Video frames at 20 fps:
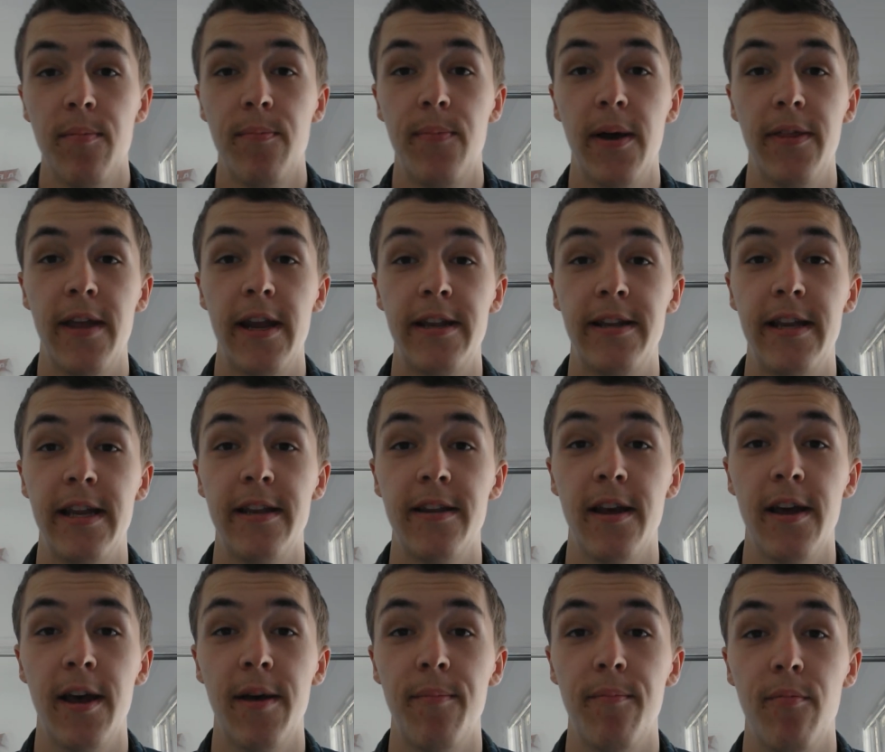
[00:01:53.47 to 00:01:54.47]
But we
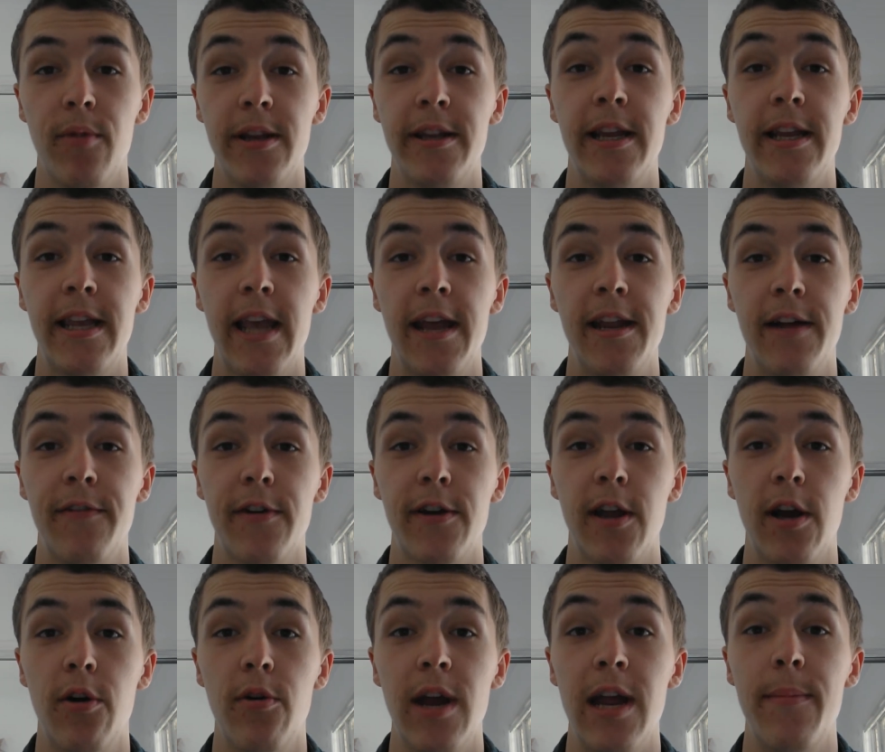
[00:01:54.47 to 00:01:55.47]
did get another
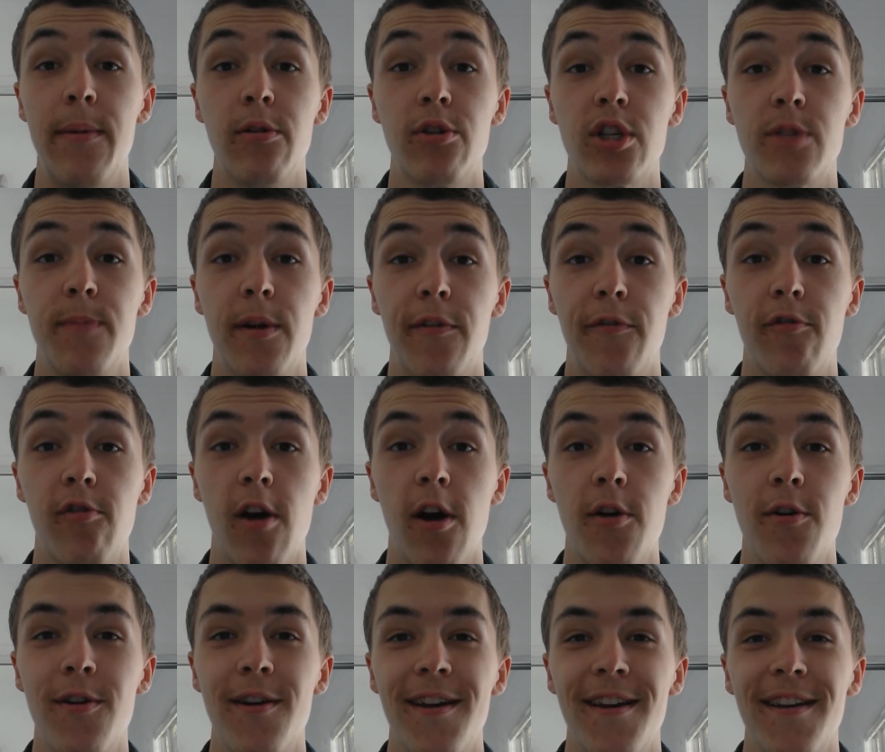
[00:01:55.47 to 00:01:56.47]
goal. Emil
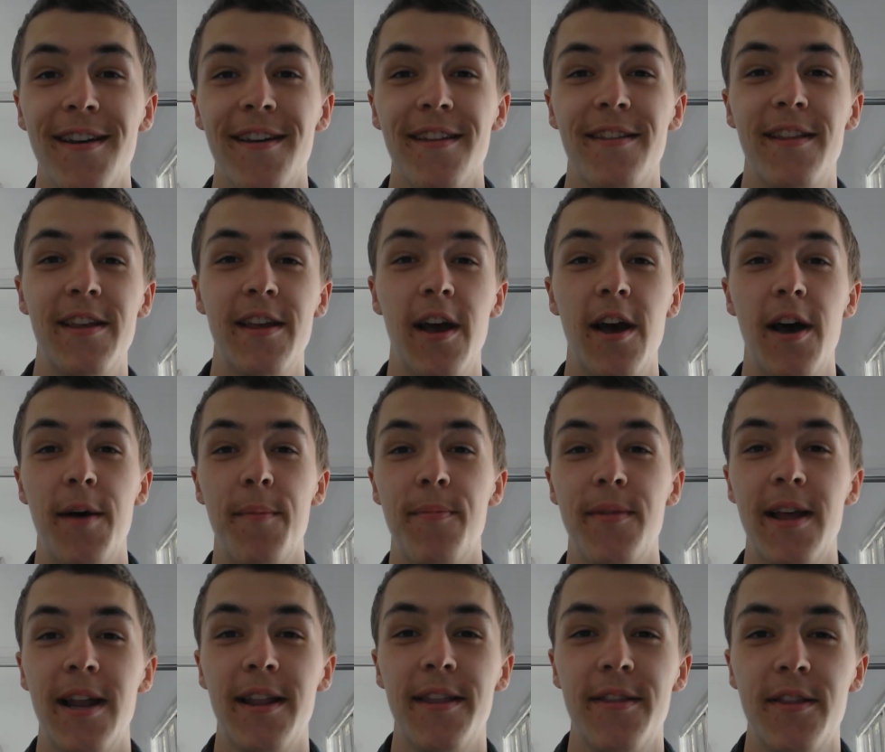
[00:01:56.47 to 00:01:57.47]
Smith-Rowe,
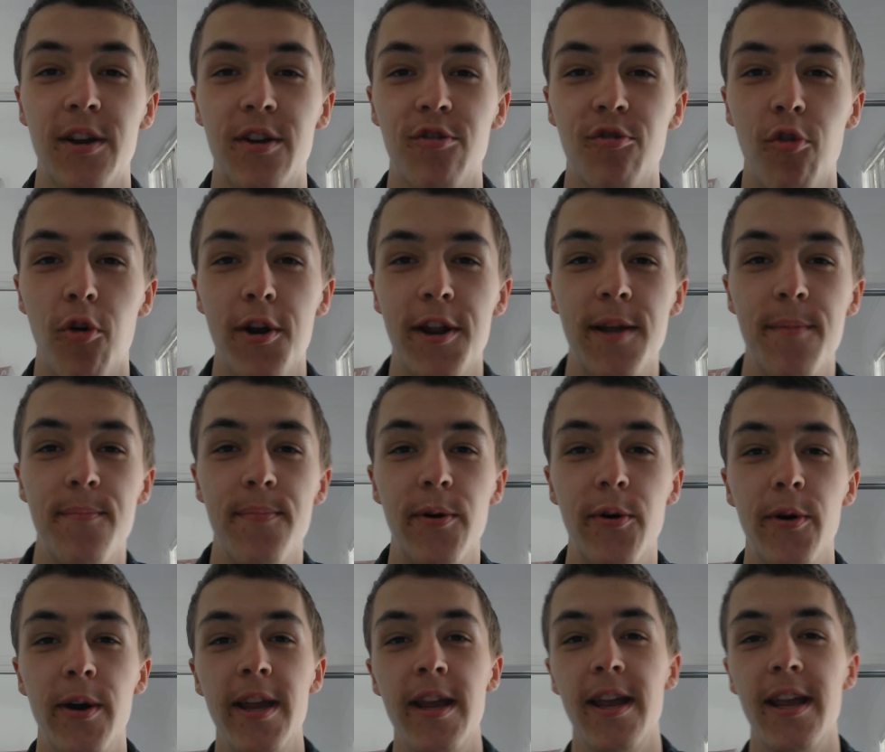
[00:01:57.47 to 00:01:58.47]
the Croydon
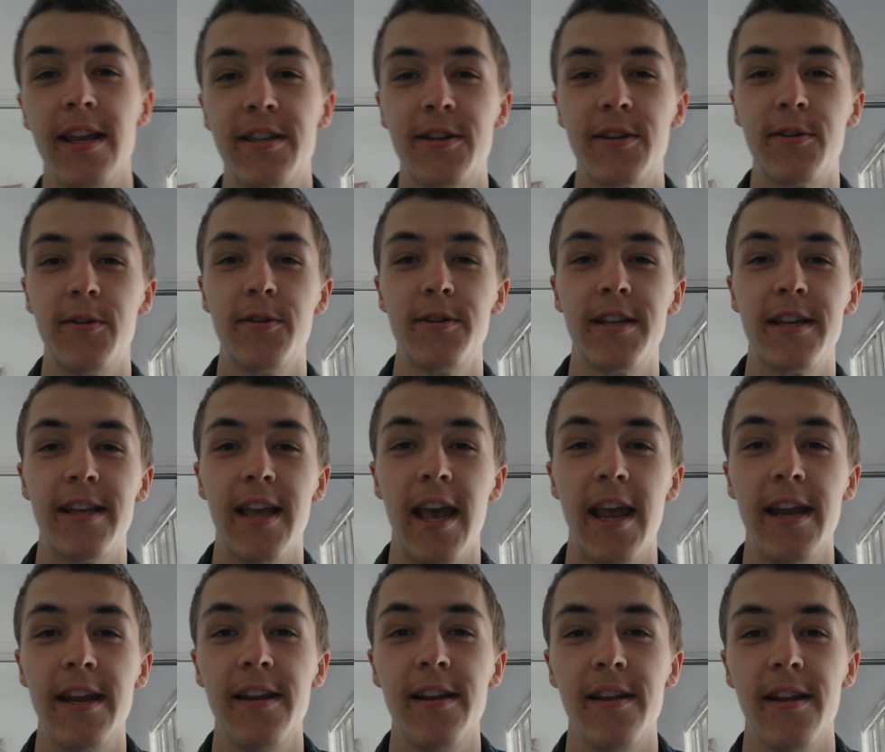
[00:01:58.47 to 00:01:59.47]
boy, he scores
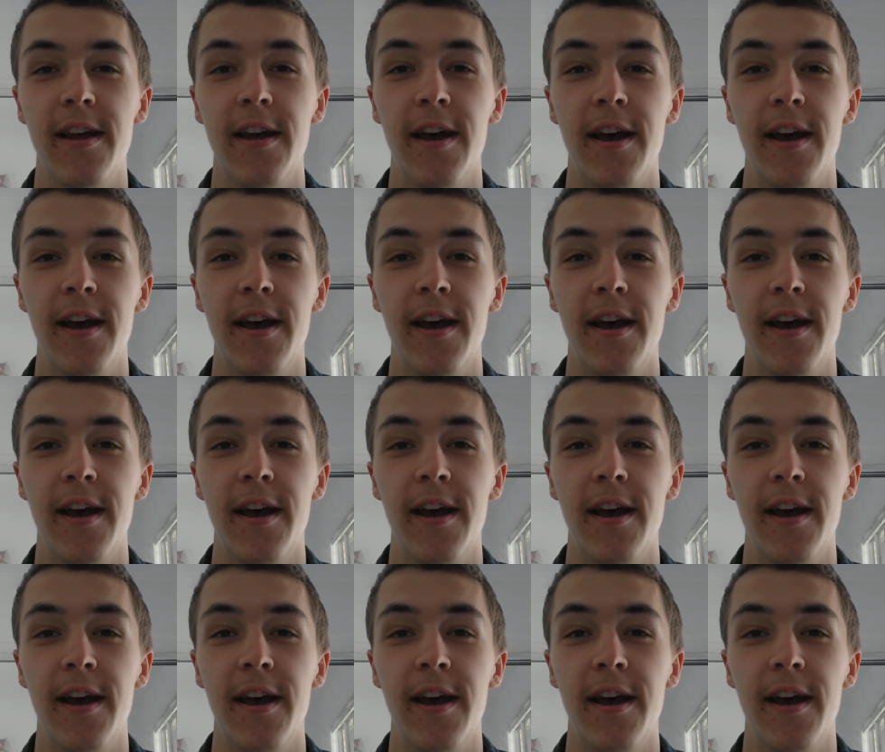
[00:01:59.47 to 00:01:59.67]
again,